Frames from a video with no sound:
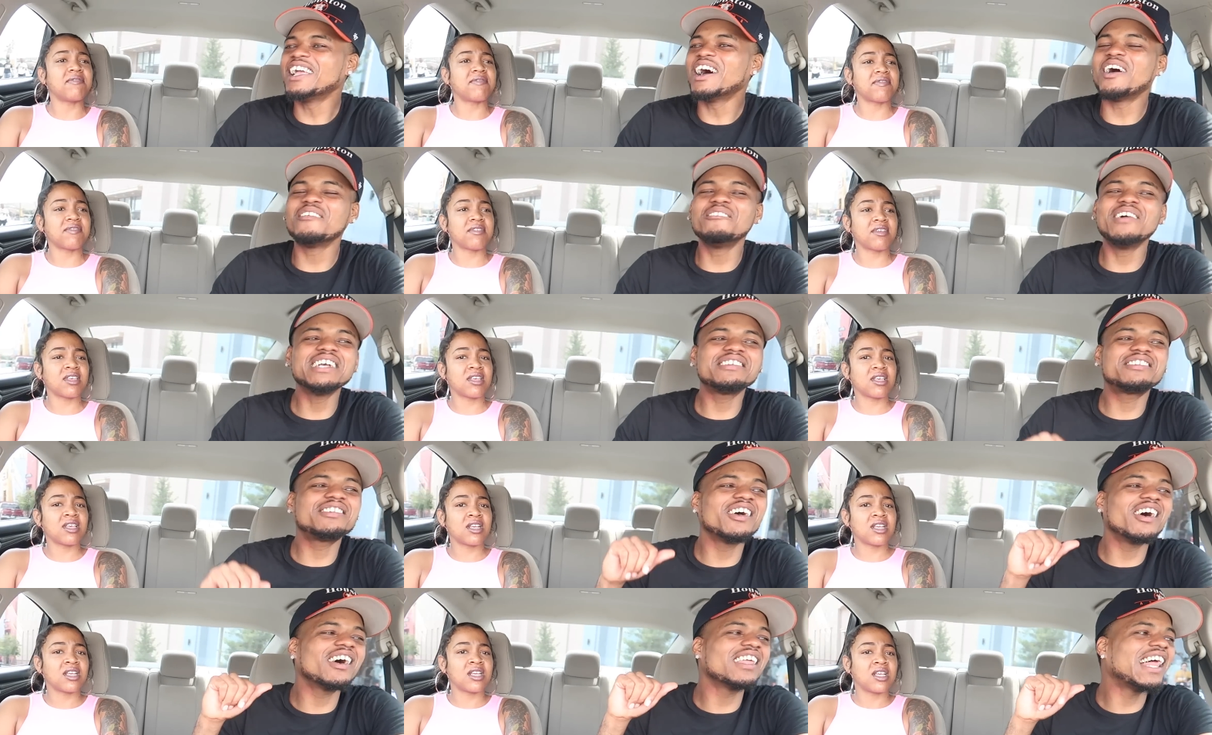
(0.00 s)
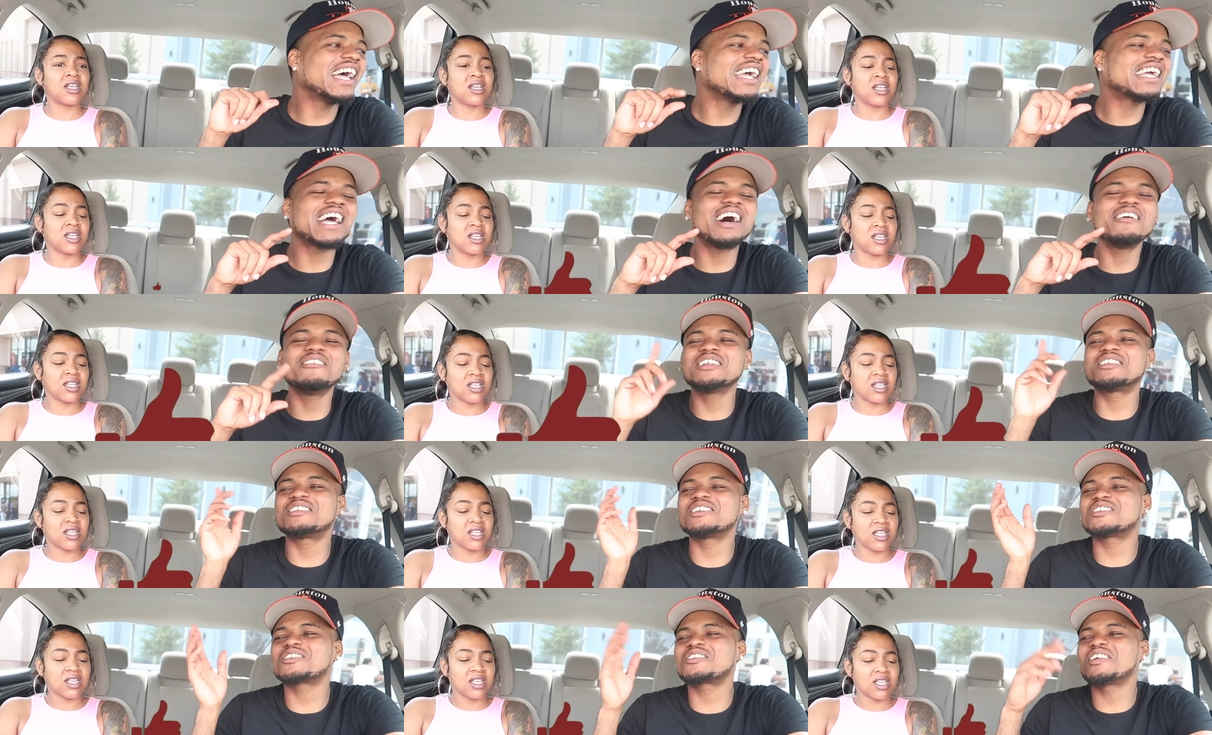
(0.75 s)
Speaker 1: y'all, make sure y'all like, comment, and
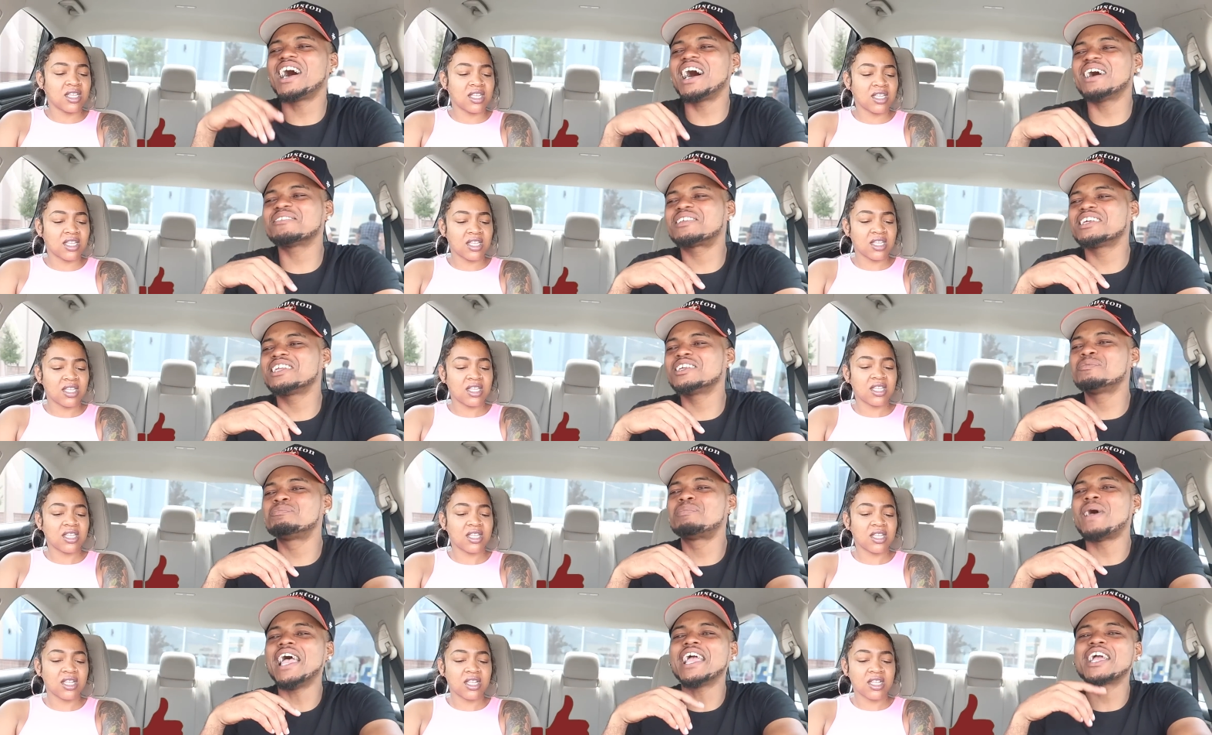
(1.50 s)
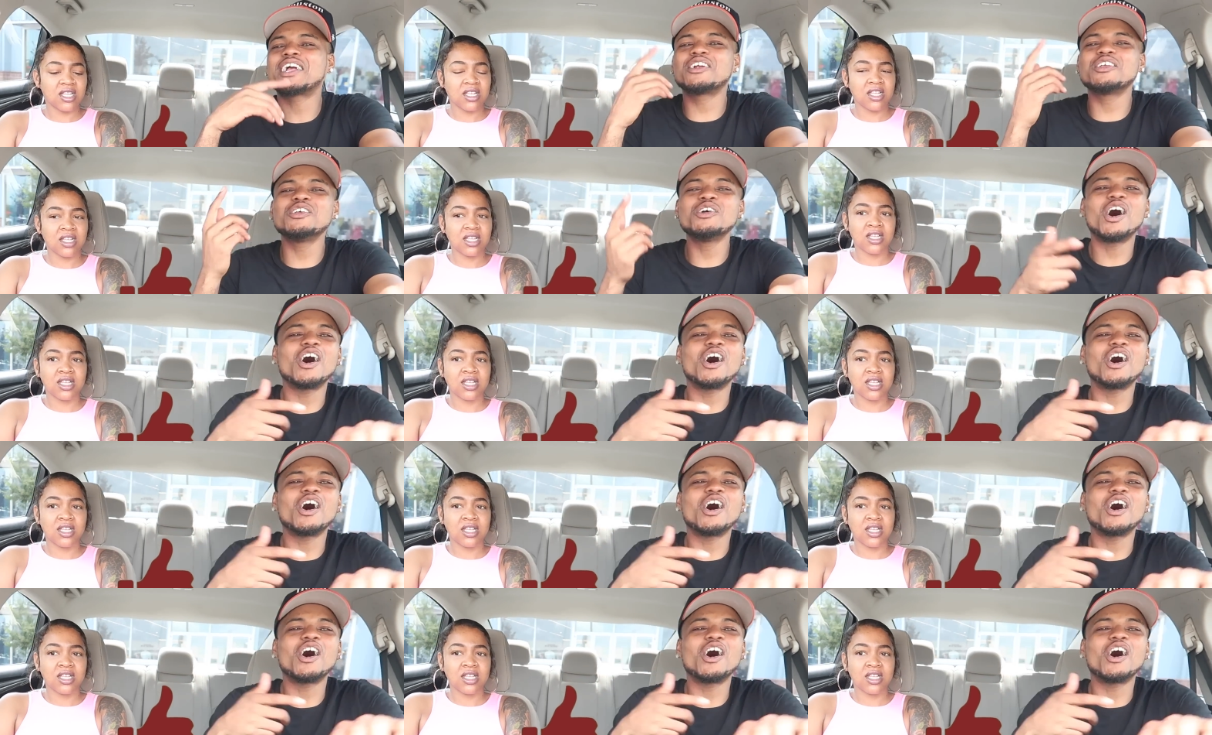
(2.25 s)
subscribe to this banger. You